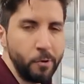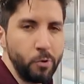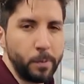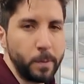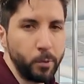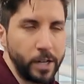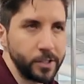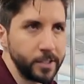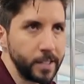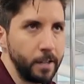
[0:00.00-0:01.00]
rib
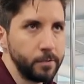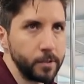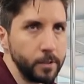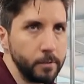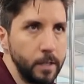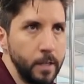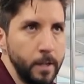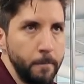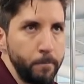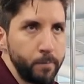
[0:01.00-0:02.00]
compression stuff. So,
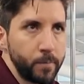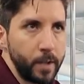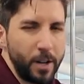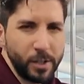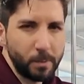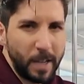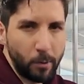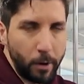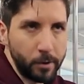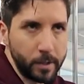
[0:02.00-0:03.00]
you know, just play
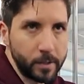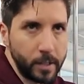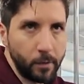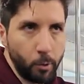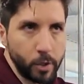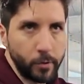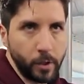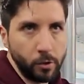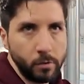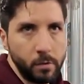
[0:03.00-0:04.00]
around with it and see if it works for you.